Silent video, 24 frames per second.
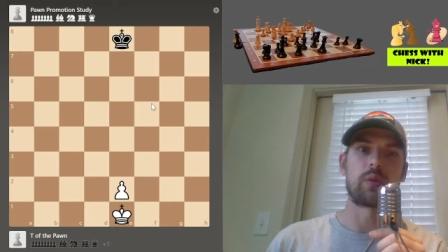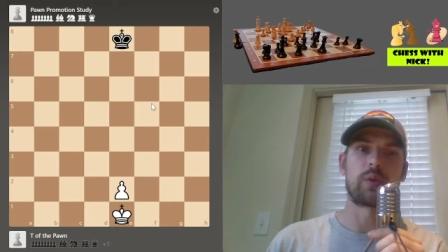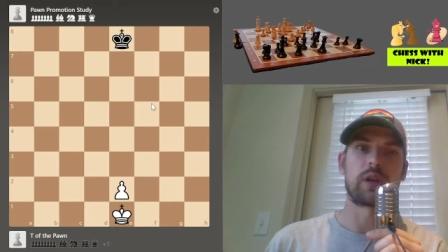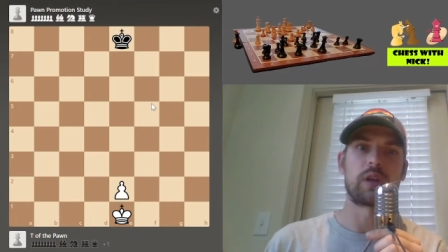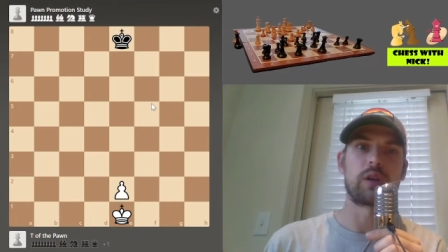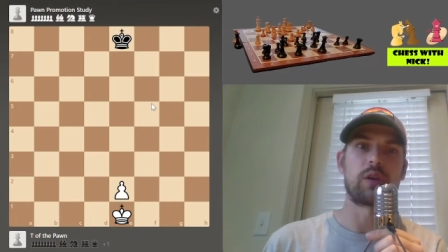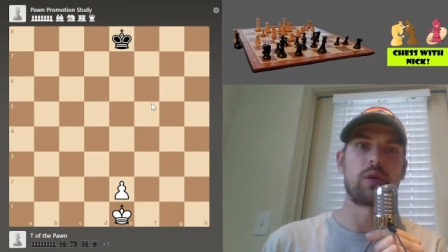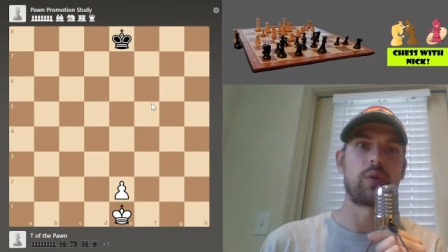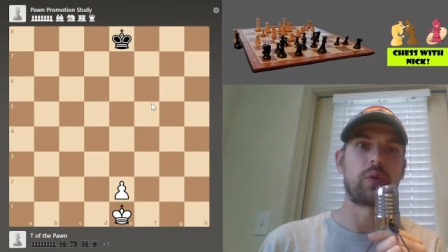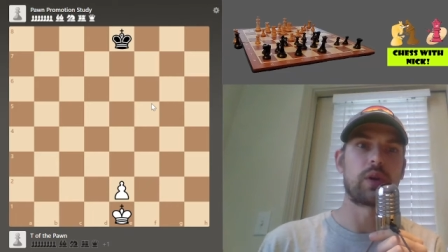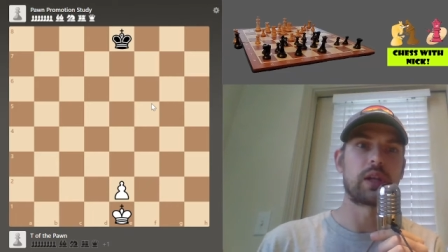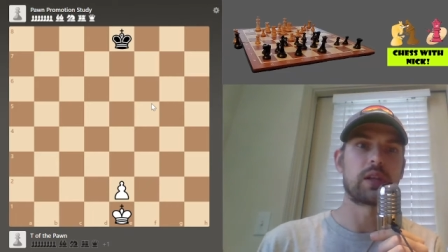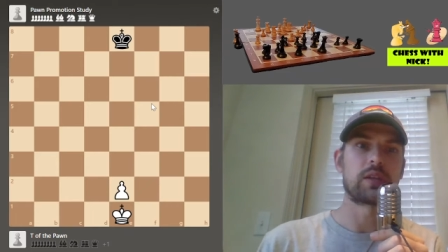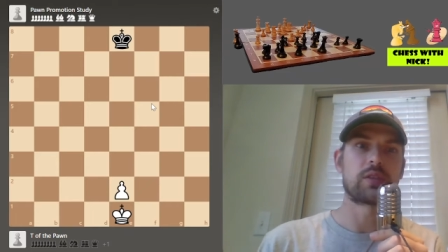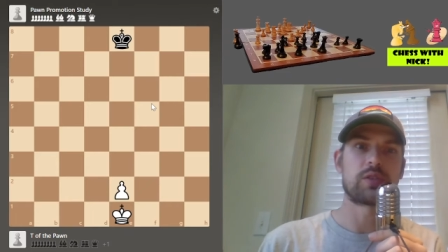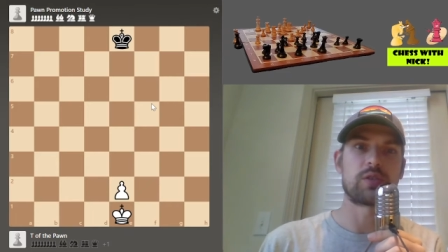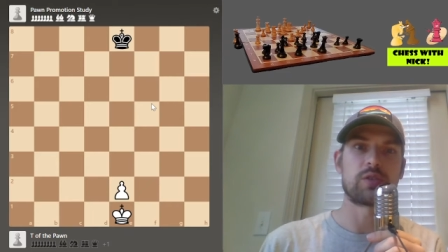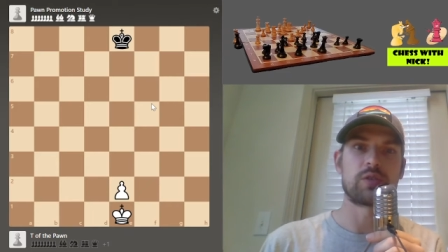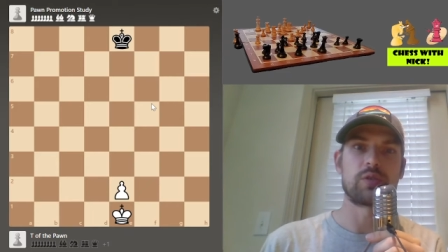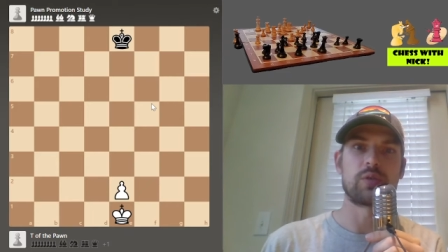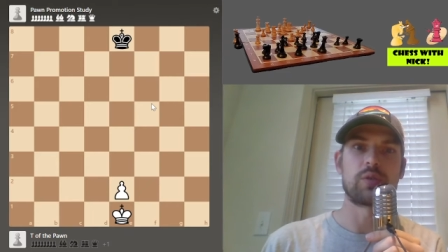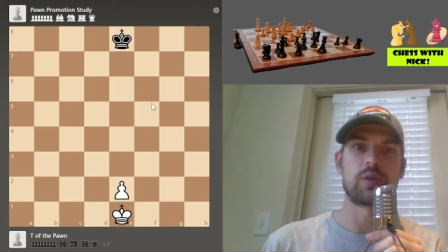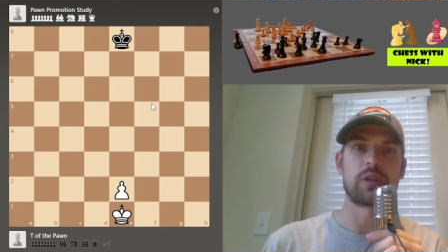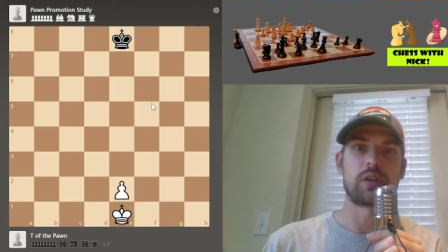we going
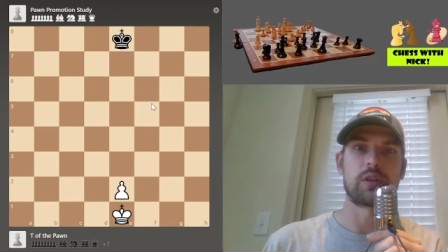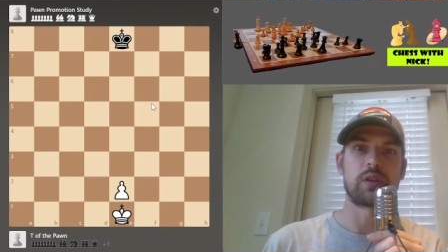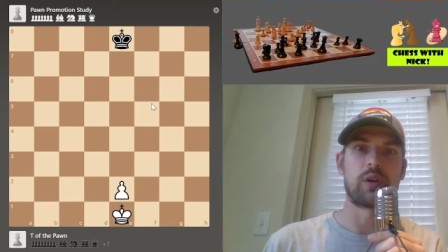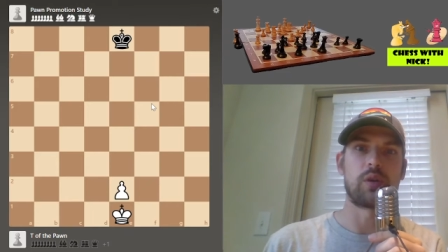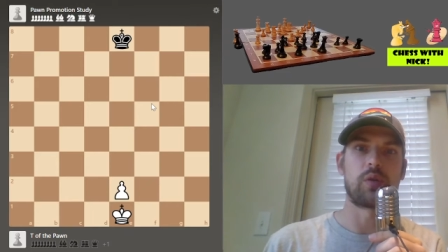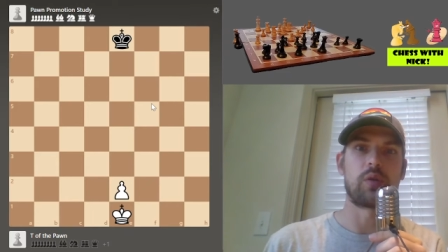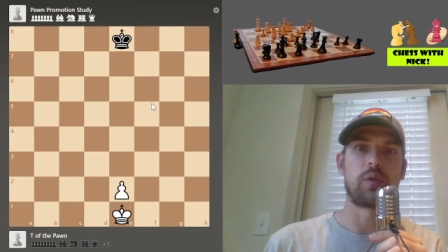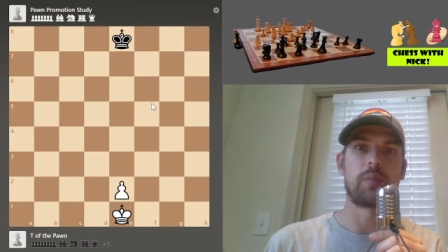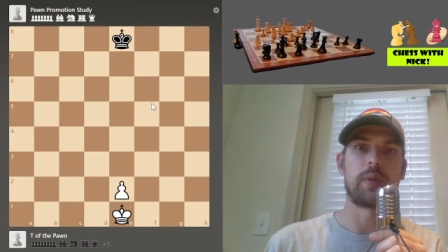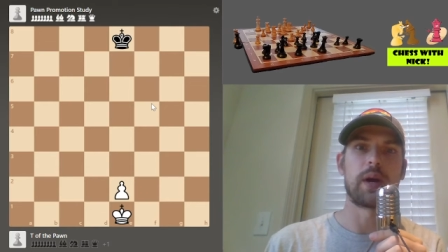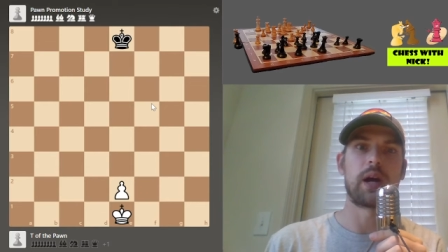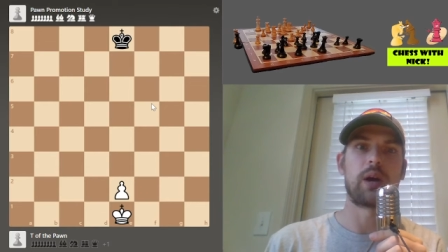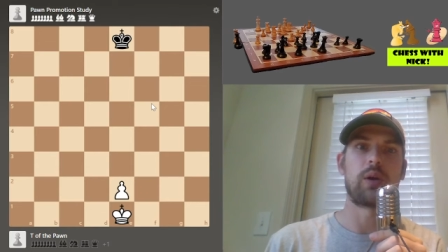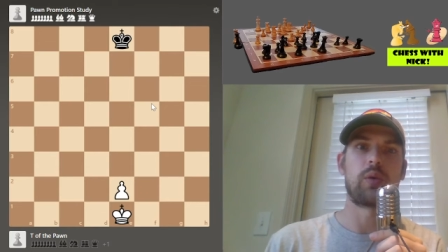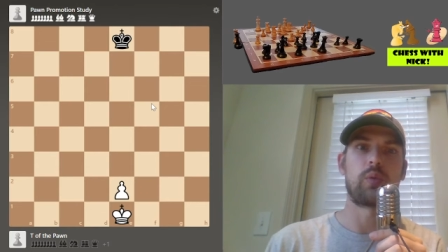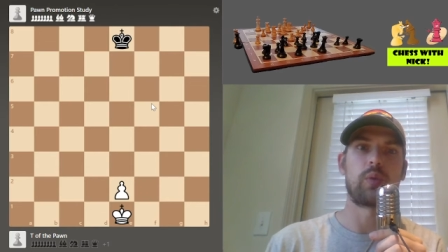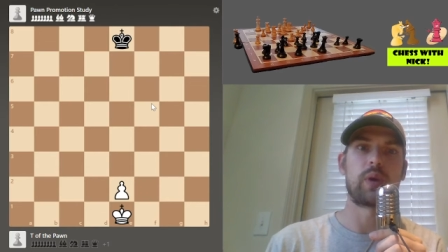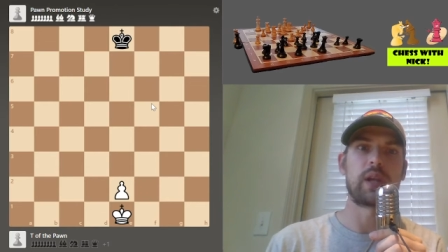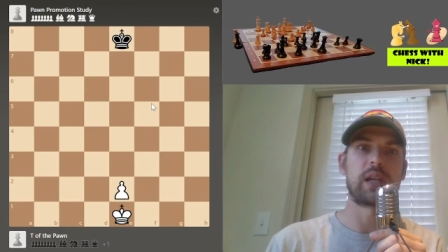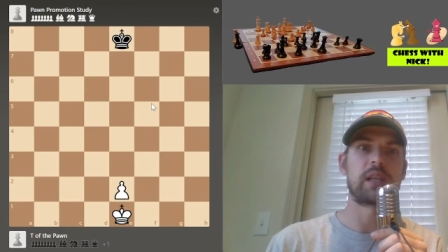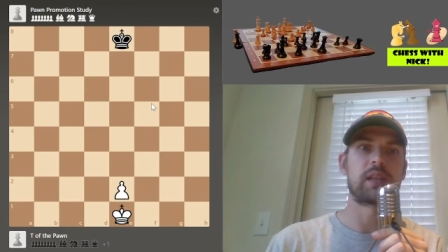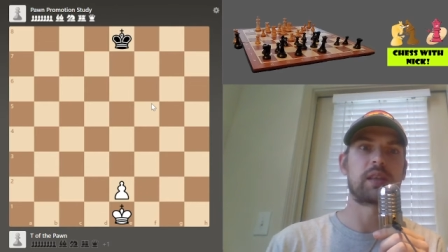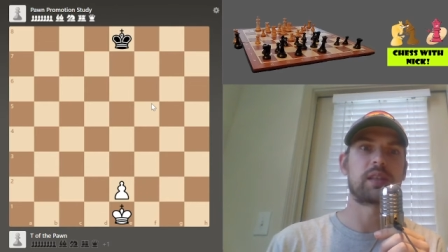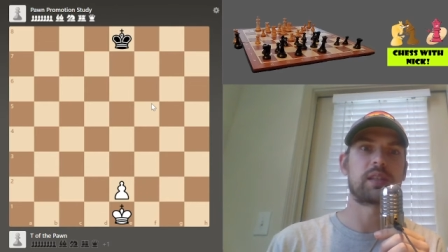to go about
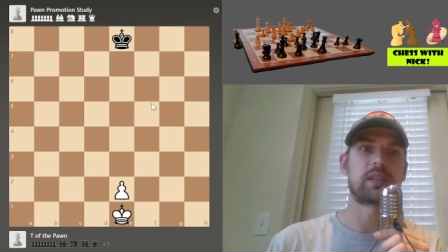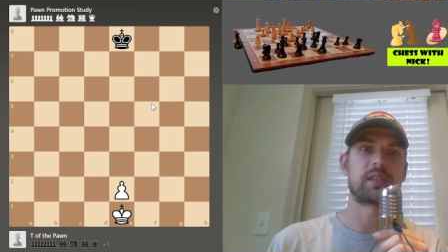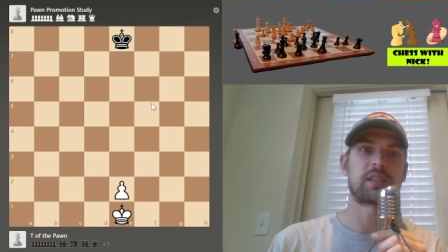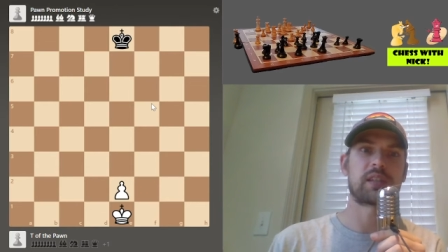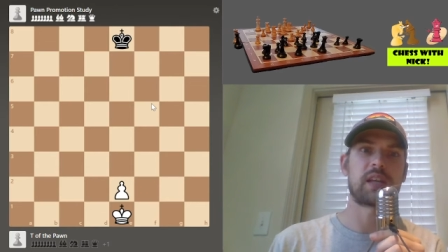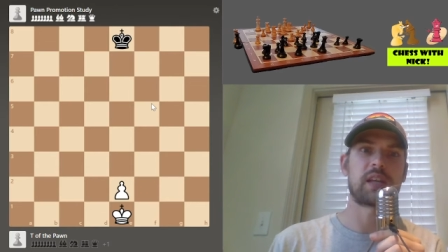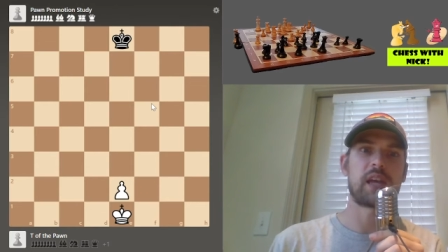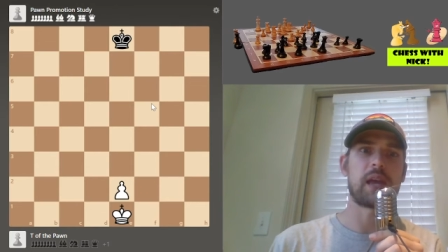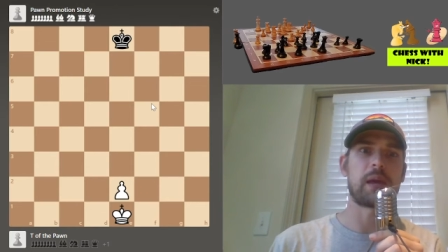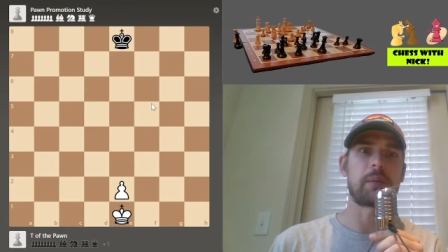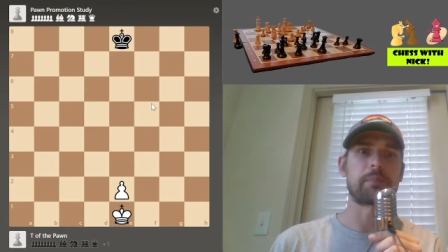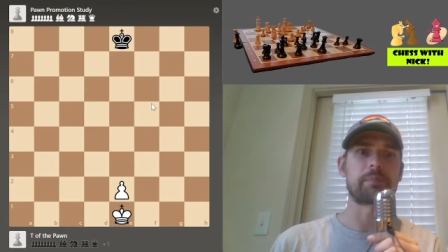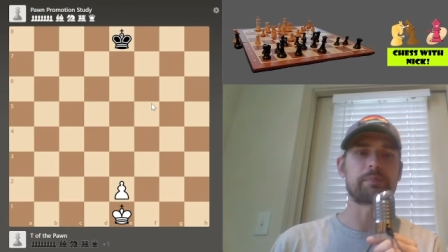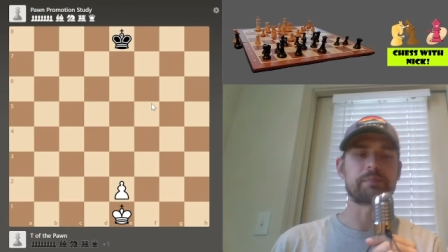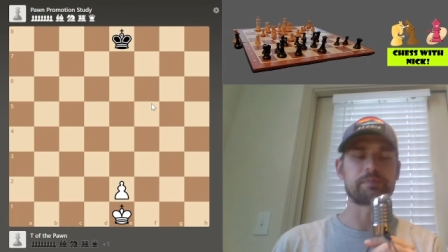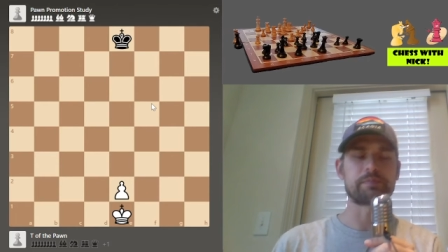winning this game?